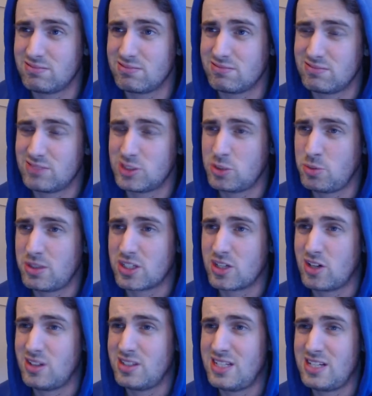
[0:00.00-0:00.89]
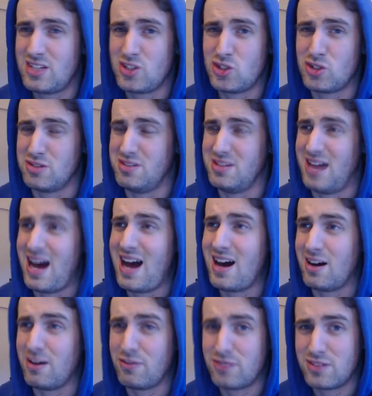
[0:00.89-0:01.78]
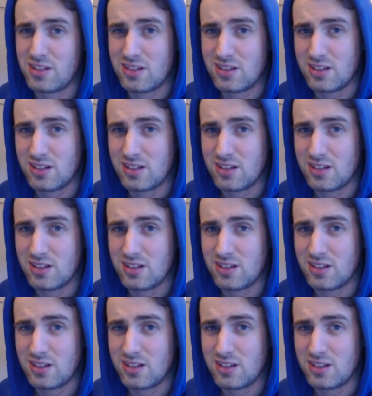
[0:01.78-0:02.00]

some of the content is just daft,